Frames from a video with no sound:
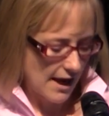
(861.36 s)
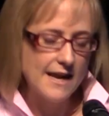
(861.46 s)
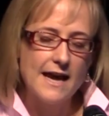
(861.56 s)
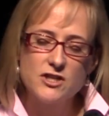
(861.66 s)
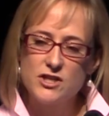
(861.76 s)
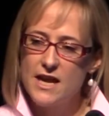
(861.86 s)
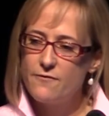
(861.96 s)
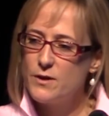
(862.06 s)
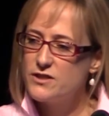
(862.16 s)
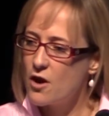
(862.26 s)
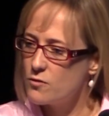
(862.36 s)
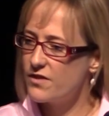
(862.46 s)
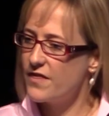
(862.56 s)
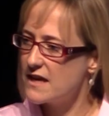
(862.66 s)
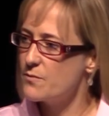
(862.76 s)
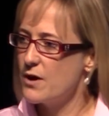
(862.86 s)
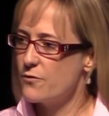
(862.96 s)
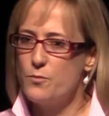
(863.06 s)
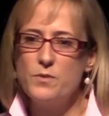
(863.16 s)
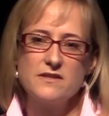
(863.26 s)
And actually, if we don't think
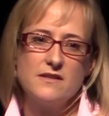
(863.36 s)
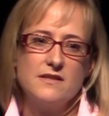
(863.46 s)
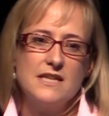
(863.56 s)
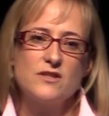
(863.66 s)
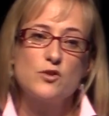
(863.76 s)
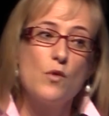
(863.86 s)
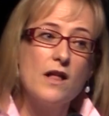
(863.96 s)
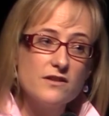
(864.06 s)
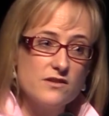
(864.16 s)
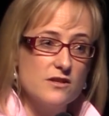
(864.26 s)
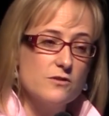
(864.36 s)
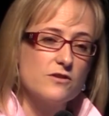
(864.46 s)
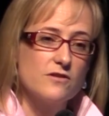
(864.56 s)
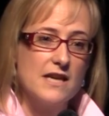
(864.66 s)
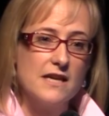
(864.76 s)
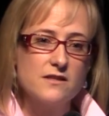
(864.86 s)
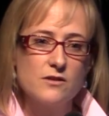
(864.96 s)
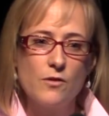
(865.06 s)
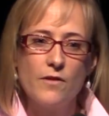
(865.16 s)
about the business needs as well as the user needs,